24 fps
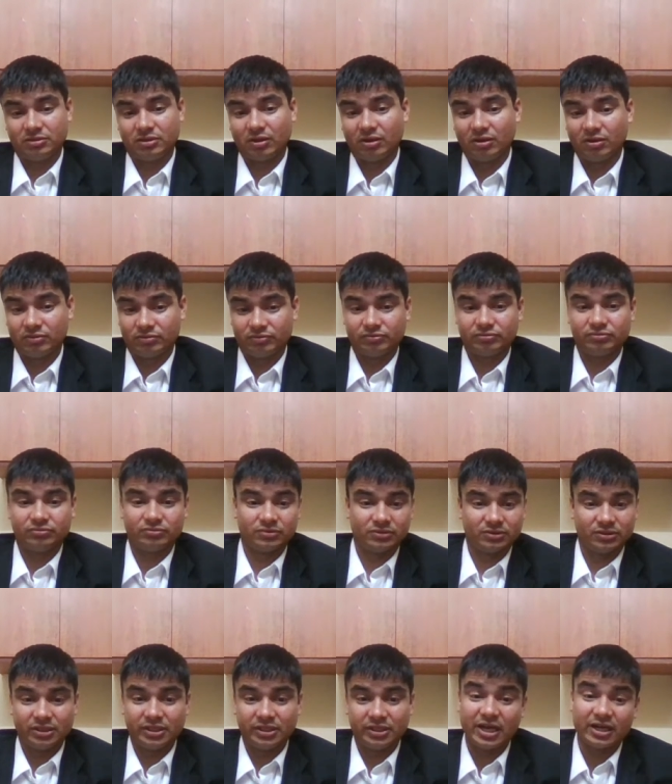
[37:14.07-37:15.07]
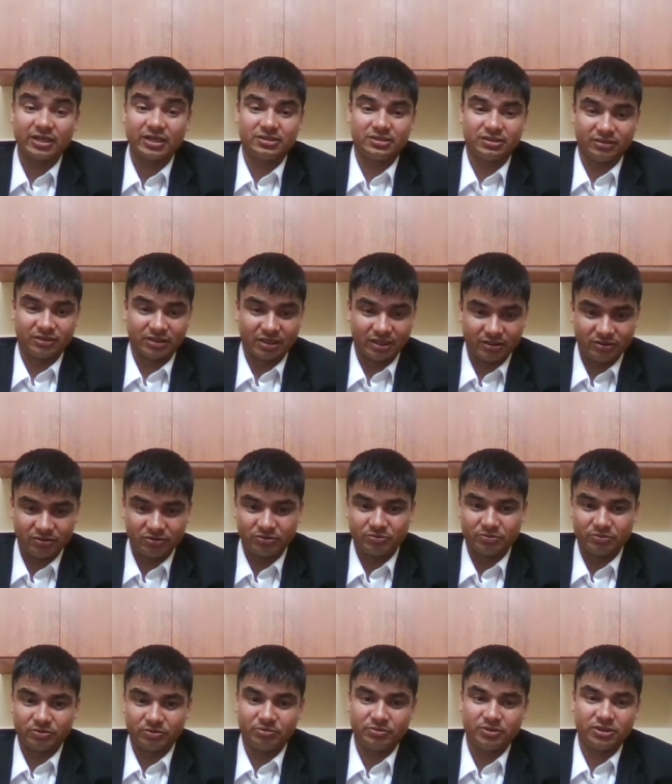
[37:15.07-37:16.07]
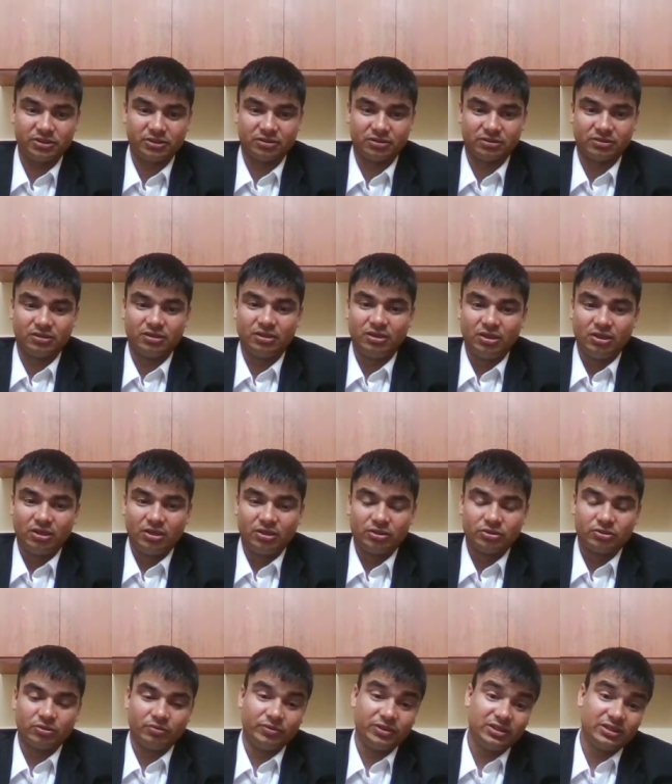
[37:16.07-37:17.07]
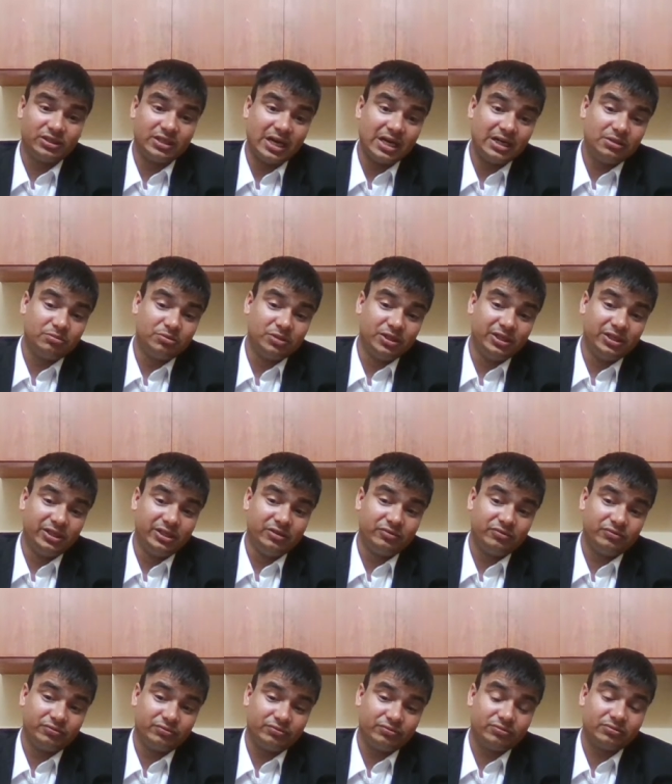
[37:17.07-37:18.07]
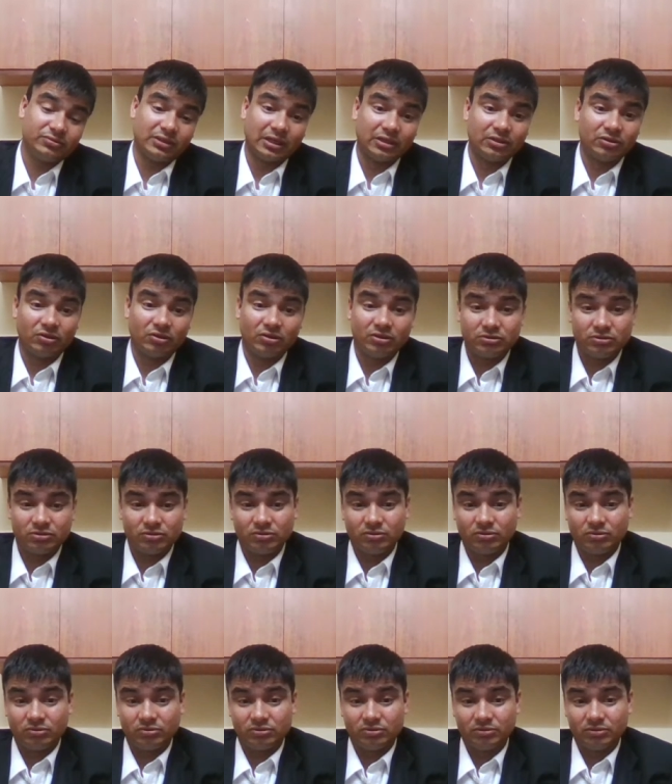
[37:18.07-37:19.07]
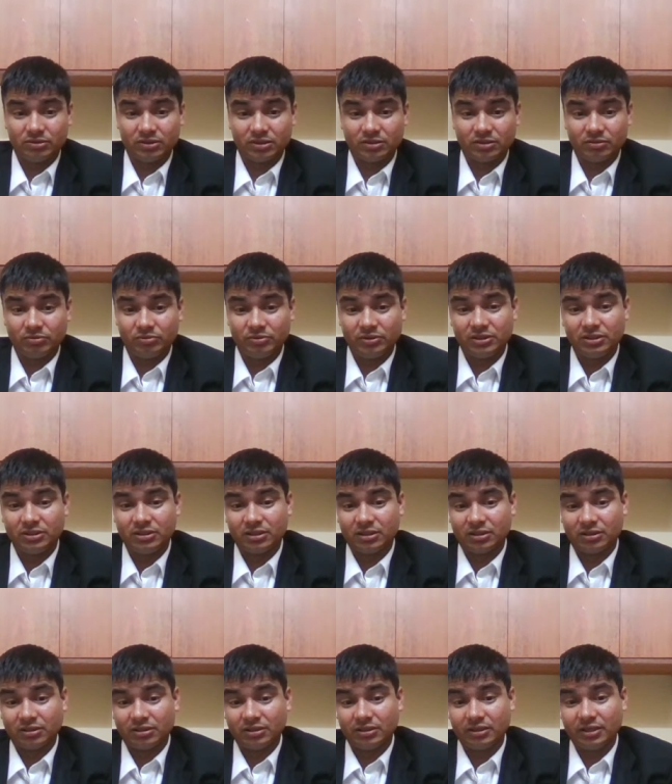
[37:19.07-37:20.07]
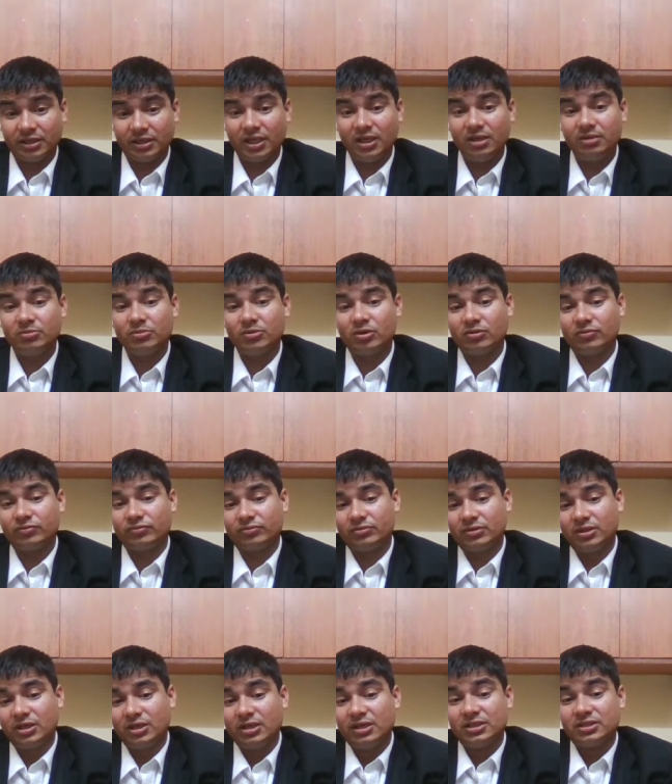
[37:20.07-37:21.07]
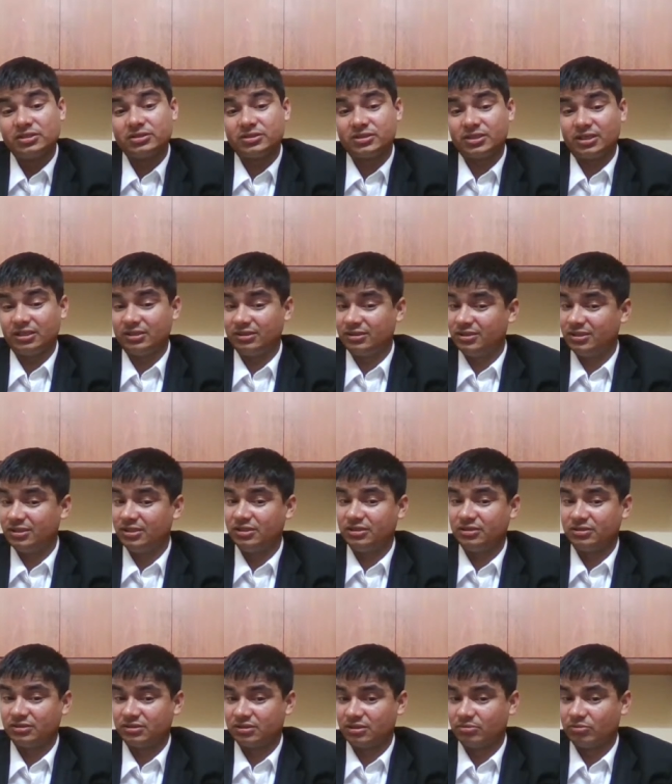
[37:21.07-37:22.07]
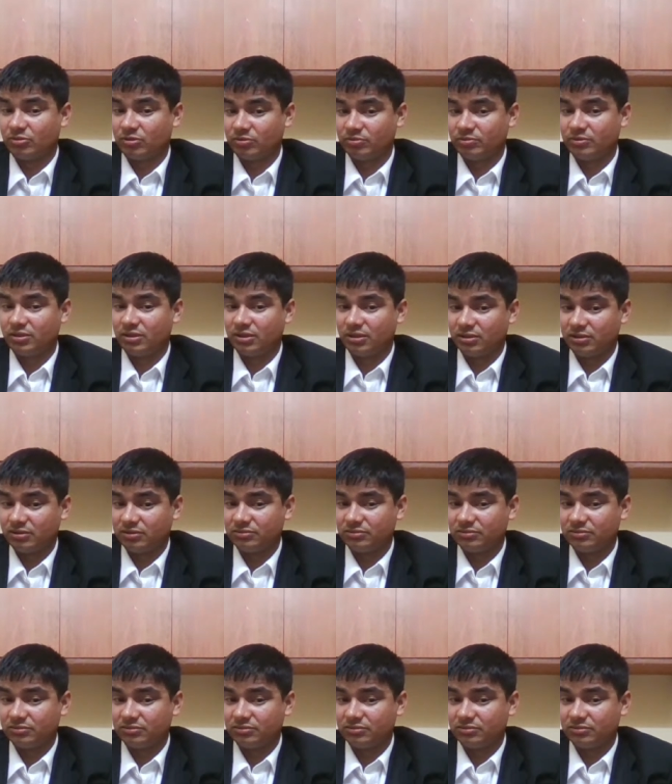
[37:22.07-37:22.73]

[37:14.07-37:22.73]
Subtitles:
of enacting right to information. So with that belief, and also with the aim of strengthening some of the